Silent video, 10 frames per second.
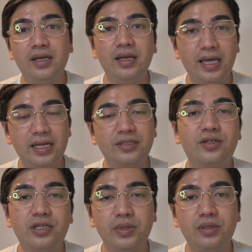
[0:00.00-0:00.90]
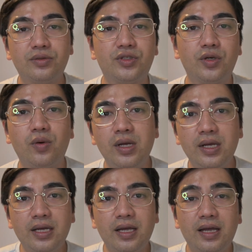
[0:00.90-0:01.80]
and at 30 mils. So
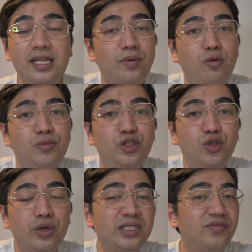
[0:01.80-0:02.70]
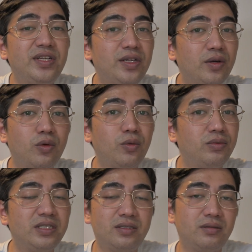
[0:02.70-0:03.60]
yeah, hope you enjoyed this video.
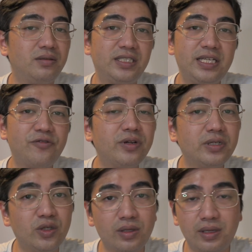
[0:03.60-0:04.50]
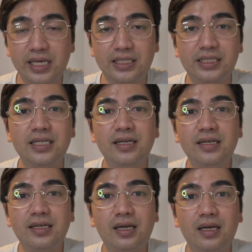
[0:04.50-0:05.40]
This is a really good lens.
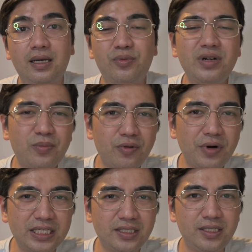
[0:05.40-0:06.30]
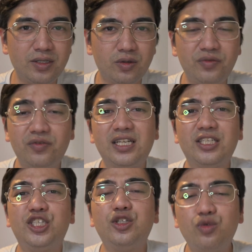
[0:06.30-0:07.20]
Pretty pricey though. If you get the
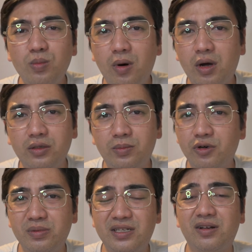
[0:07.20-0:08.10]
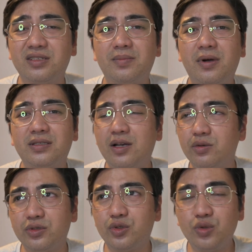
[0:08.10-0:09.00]
G2 model, probably cost about
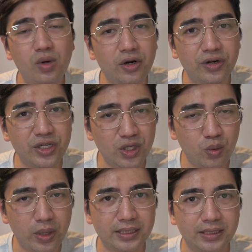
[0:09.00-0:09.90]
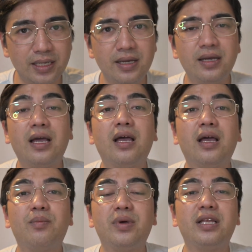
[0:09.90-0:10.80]
1,200 US,
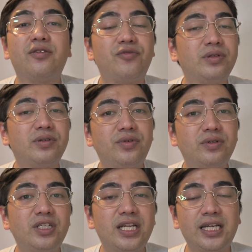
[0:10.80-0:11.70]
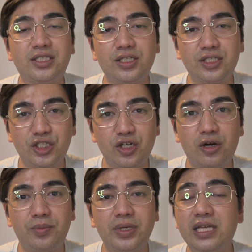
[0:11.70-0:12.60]
but really nice
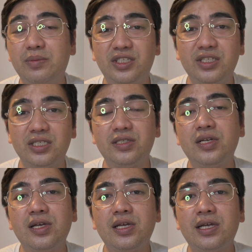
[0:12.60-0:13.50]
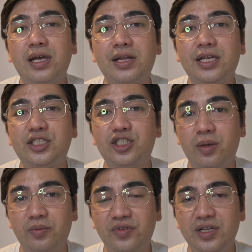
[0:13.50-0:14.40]
sharp images, nice
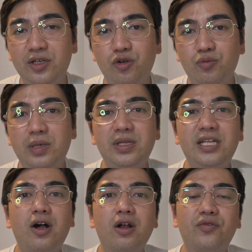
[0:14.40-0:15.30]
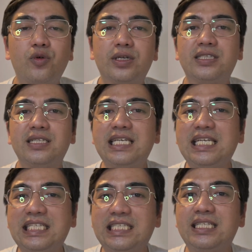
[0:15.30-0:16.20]
sharp video. Maybe autofocusing
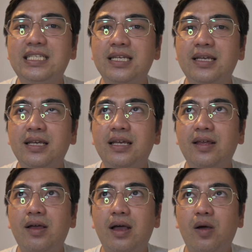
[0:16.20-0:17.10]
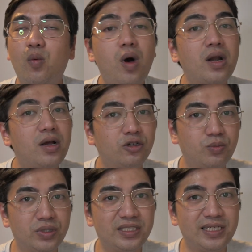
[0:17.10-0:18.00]
isn't
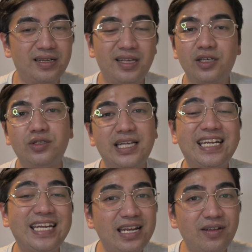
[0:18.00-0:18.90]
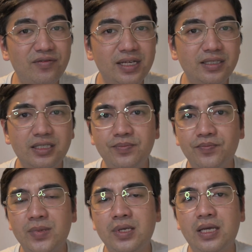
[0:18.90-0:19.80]
100% like using a native lens.
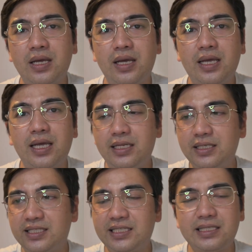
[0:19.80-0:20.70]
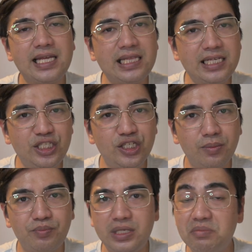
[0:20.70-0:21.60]
It is slightly
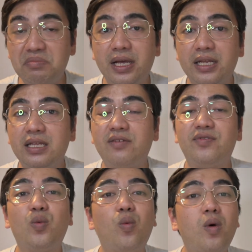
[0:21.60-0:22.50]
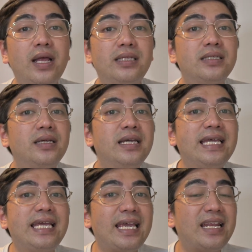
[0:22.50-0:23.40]
jumpy, but if you want
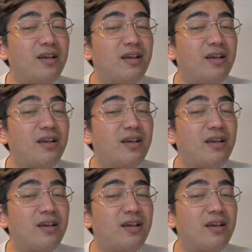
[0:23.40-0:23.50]
an